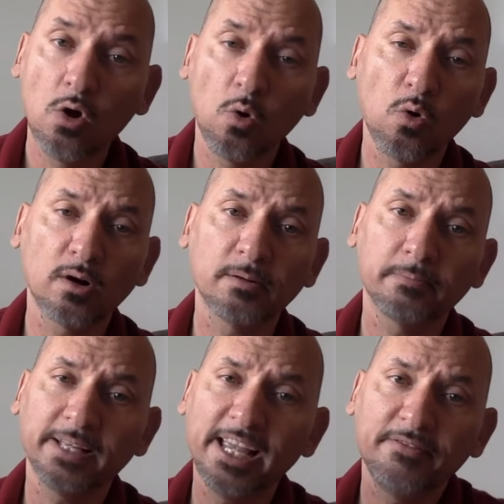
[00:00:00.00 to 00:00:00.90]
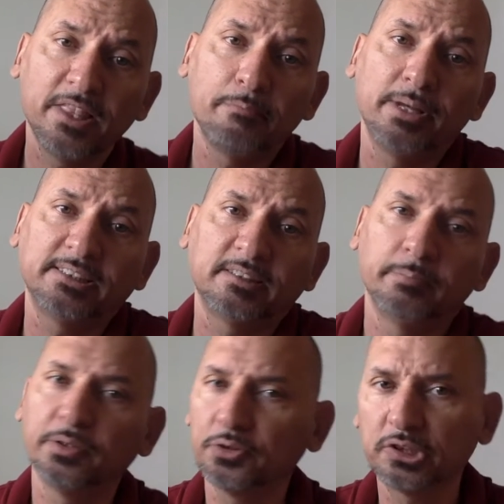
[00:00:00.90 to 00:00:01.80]
or even the best of
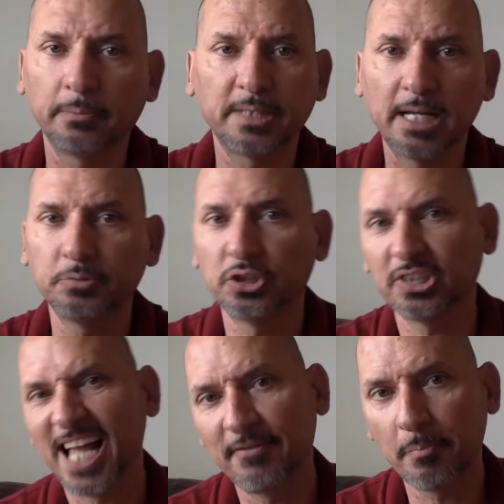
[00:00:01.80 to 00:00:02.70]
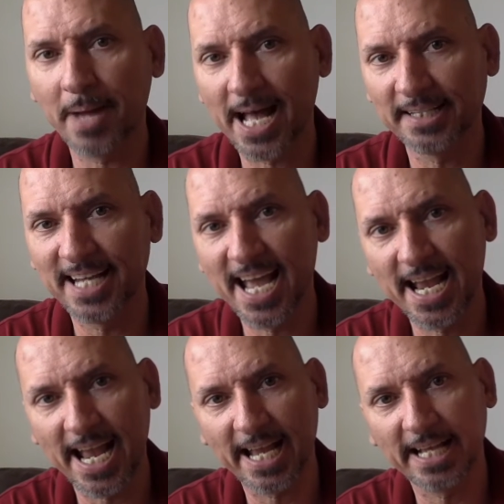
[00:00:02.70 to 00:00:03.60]
builders sometimes just have a bad
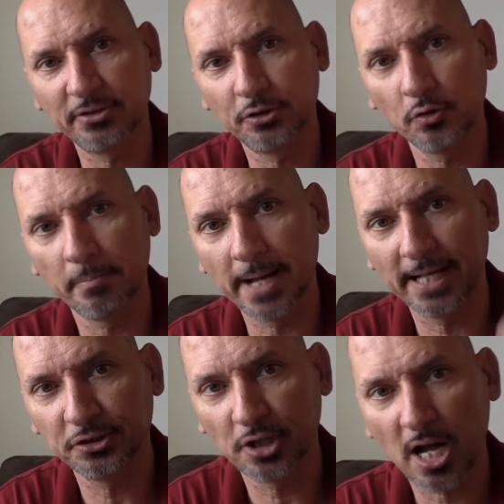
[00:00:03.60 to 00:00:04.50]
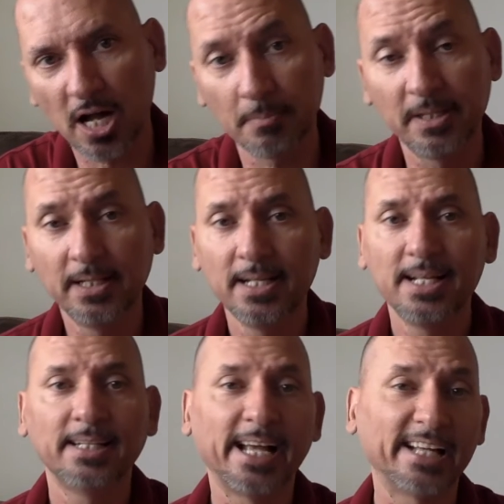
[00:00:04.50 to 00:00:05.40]
day and do a bad job.
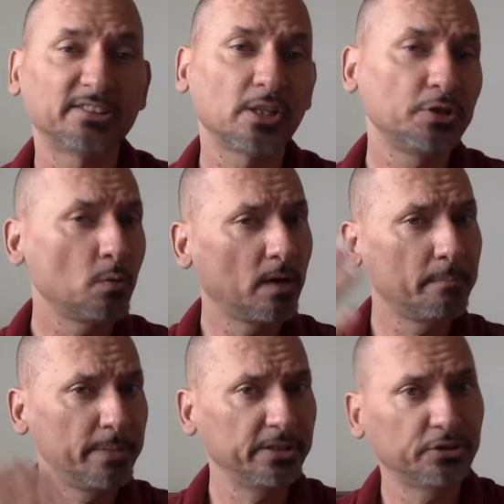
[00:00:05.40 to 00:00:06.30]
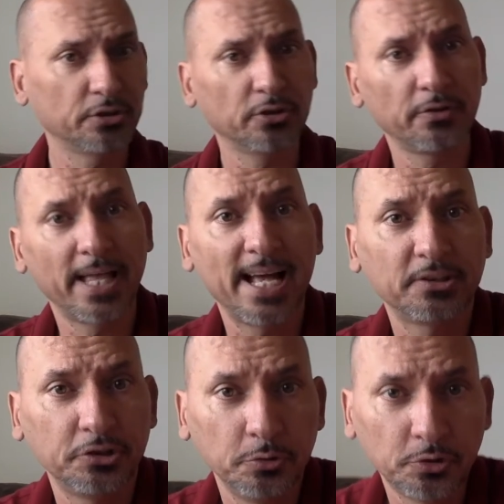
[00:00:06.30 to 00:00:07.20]
And so you want to be sure
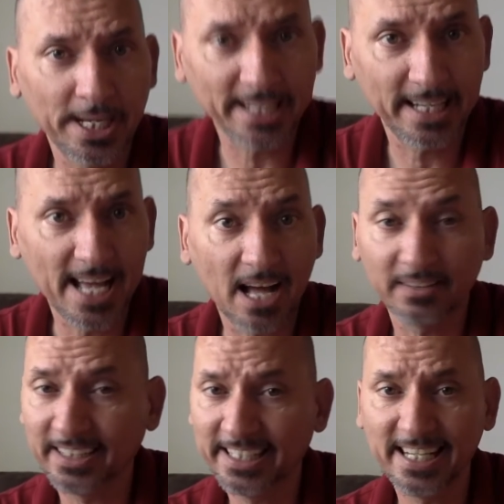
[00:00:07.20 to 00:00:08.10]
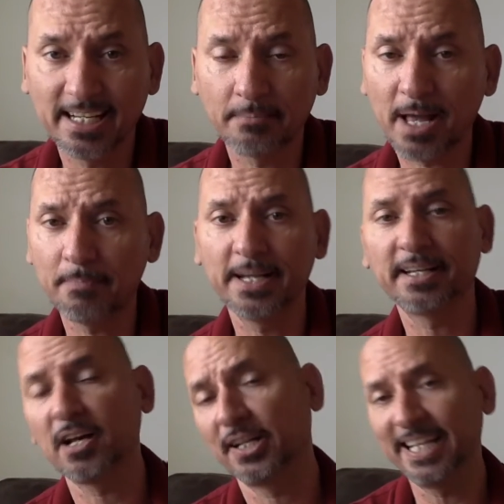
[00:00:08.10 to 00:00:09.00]
that you check it out. And again, I'm not
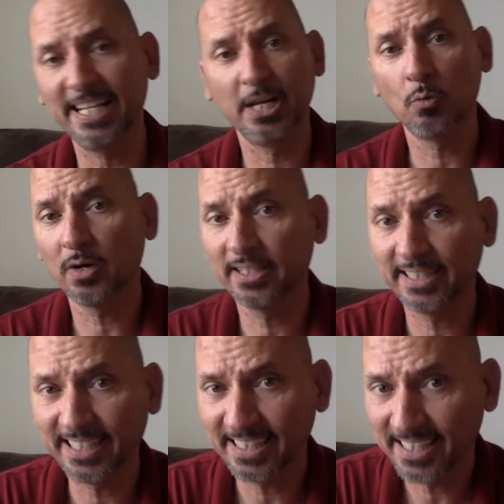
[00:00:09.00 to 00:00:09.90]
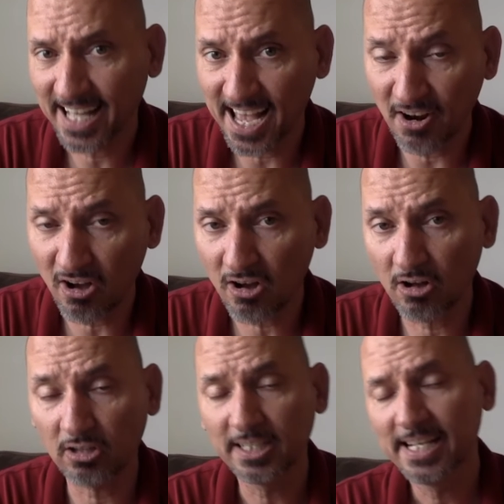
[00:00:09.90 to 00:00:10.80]
picking on anyone at
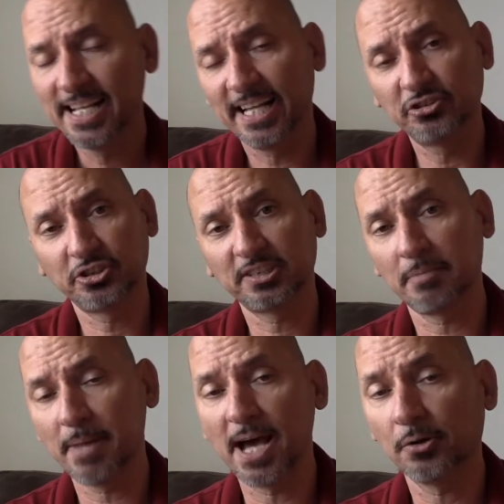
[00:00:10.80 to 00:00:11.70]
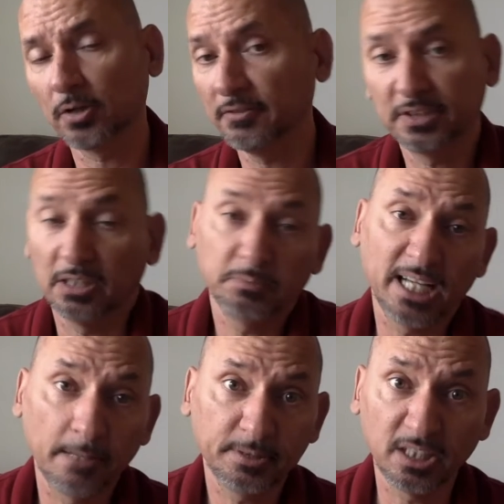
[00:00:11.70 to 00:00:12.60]
all. It's just a matter of
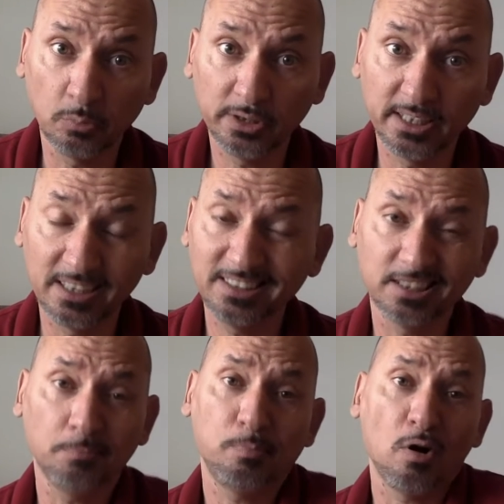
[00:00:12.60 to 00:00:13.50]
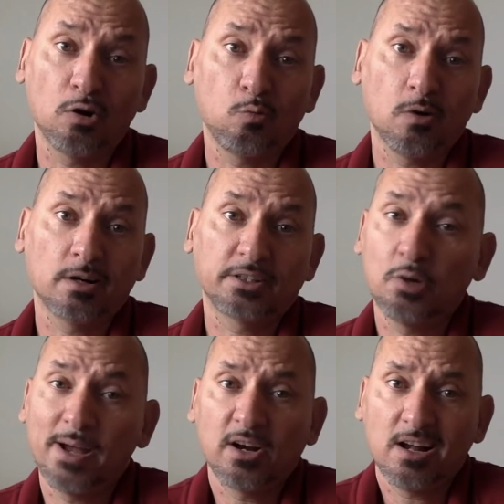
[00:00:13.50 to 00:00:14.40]
sometimes someone does subpar work, no
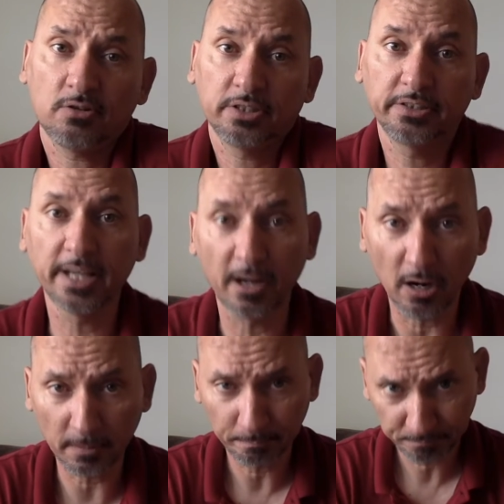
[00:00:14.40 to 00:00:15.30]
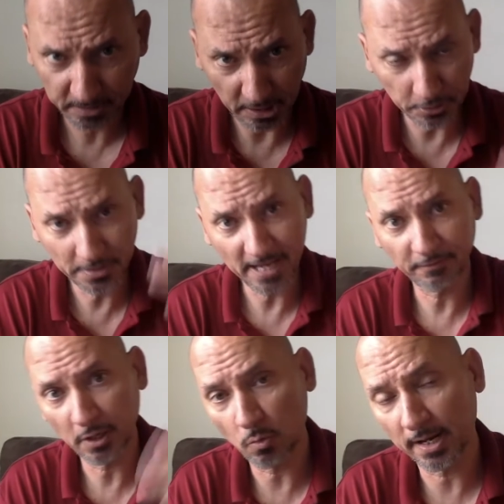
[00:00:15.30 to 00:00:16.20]
matter how good they are. So you
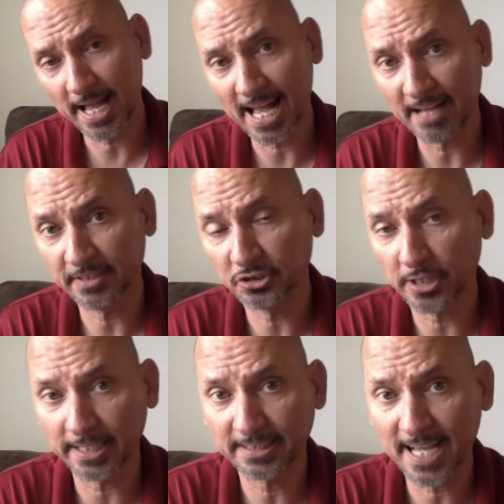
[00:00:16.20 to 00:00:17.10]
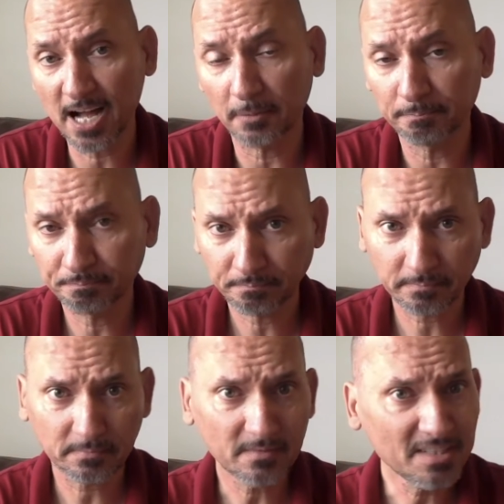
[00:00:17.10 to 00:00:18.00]
definitely want to have it checked out.
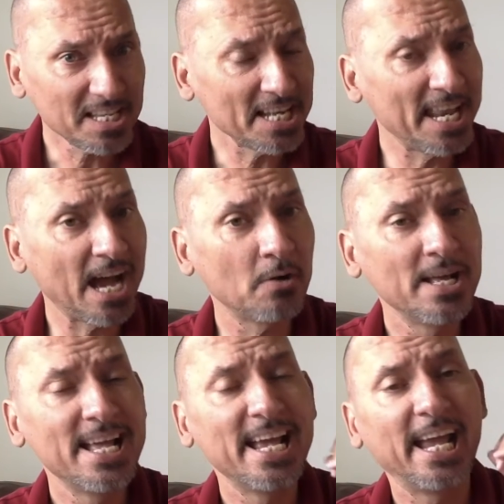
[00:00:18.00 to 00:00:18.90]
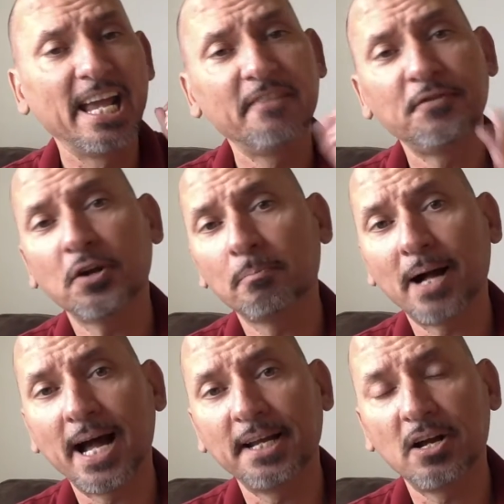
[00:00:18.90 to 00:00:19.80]
Now, if you're
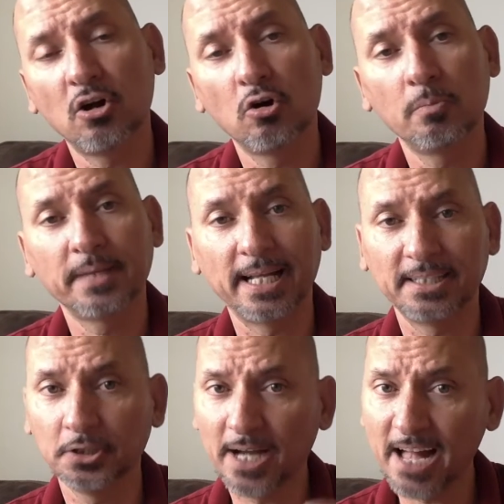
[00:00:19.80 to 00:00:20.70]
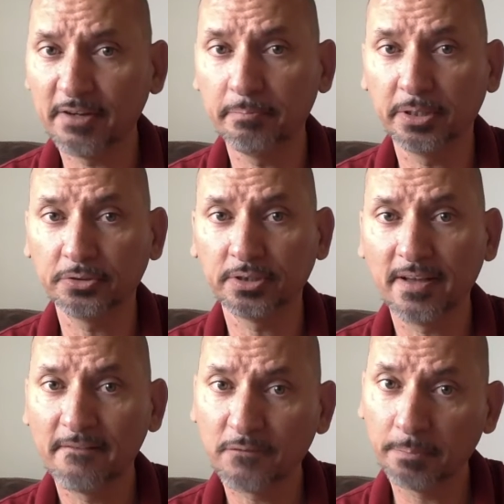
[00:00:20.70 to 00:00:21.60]
buying a home that you're having built
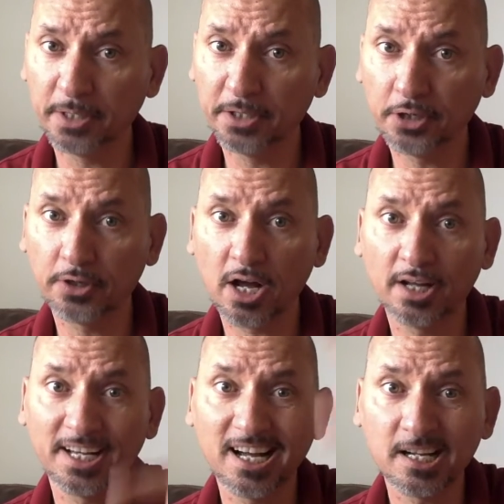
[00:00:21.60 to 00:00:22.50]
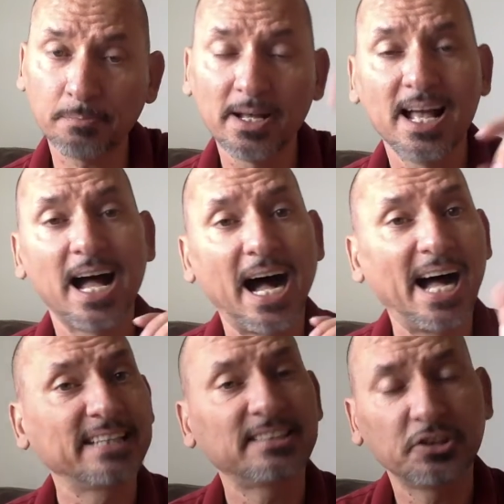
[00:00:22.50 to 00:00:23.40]
from the dirt on up,
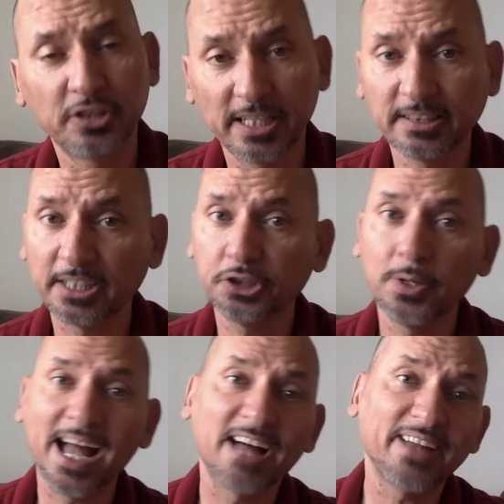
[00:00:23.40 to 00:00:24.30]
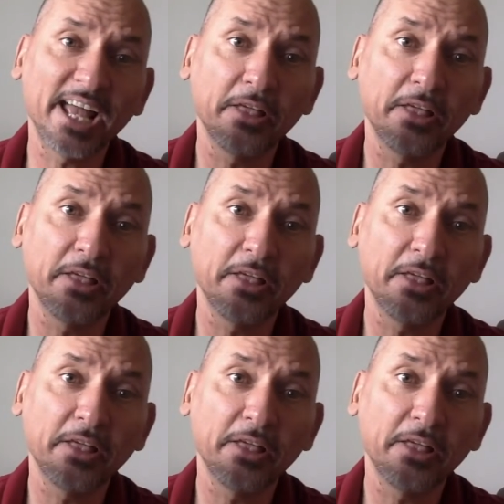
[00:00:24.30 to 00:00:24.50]
I suggest that you have a